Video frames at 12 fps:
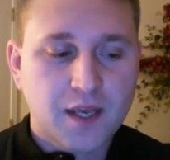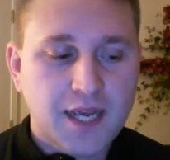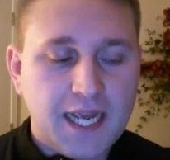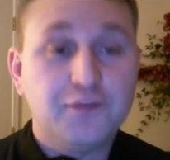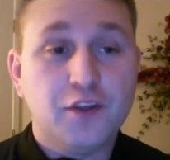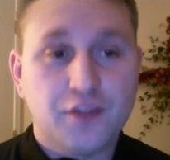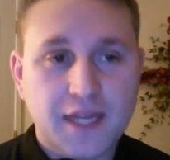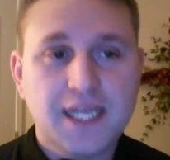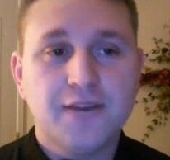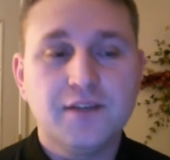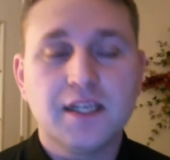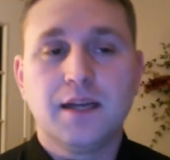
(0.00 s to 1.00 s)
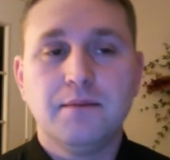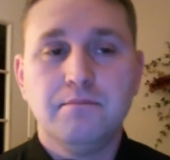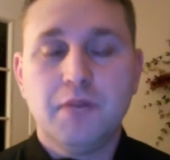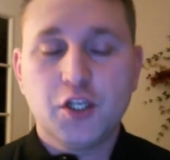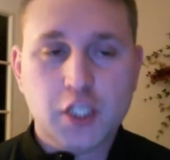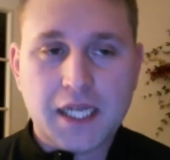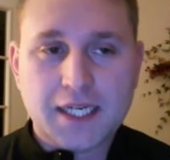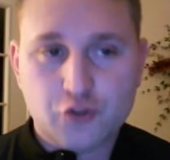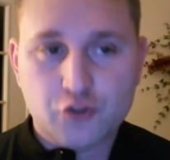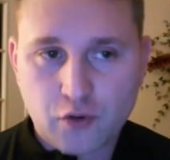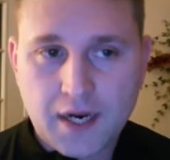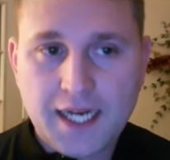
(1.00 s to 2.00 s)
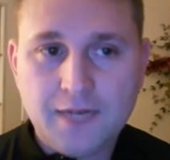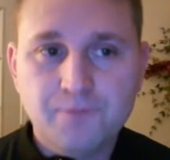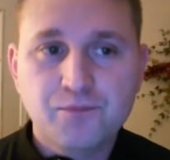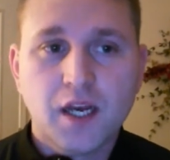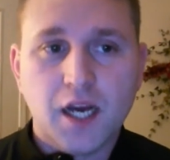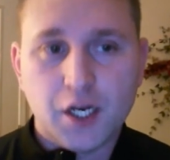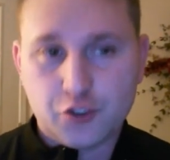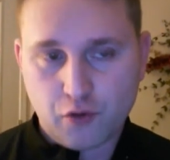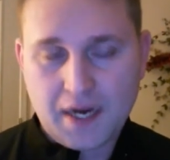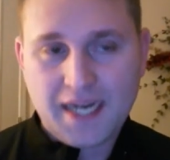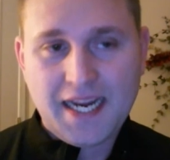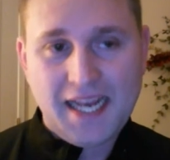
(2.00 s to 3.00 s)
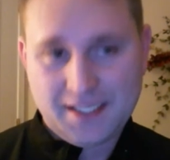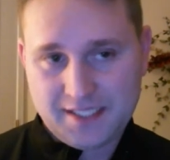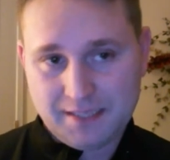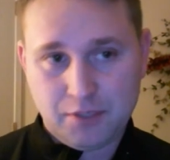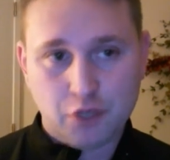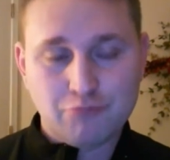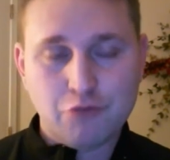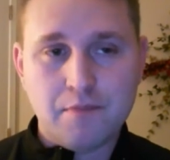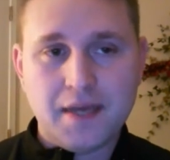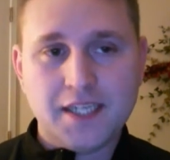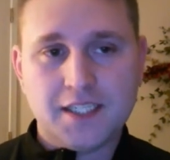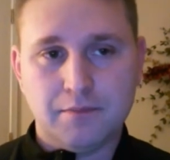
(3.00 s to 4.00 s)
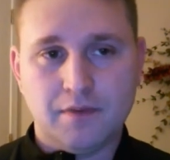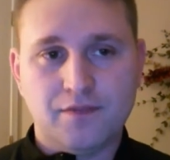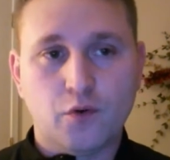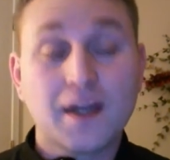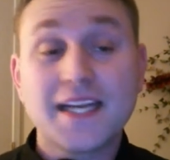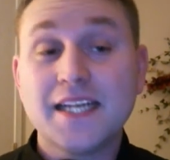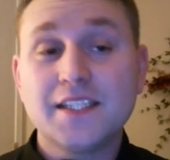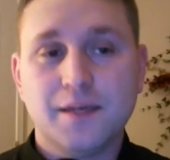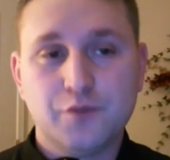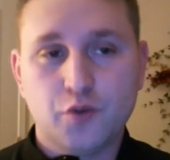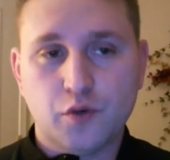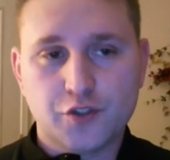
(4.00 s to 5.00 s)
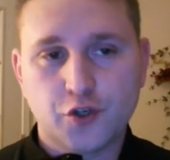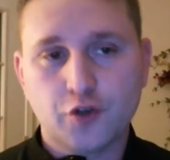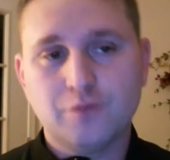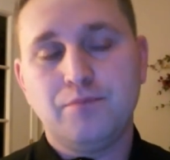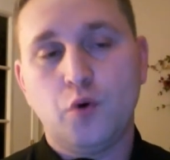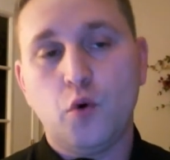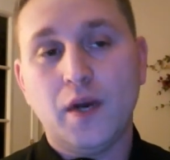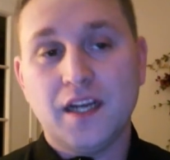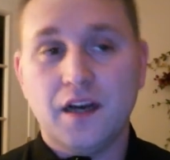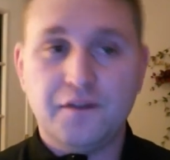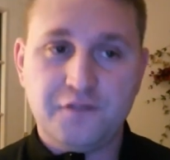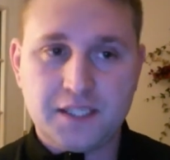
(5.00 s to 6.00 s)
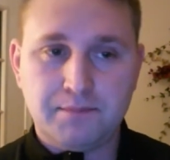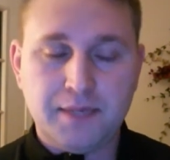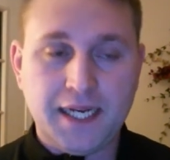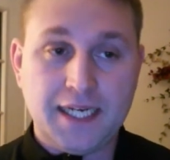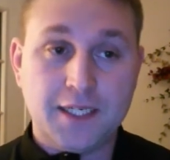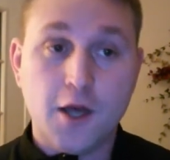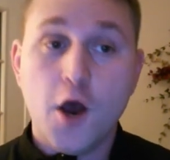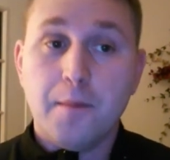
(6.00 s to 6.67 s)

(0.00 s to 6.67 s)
If you think of it much like a train has to build momentum before it gets up to a certain point of speed.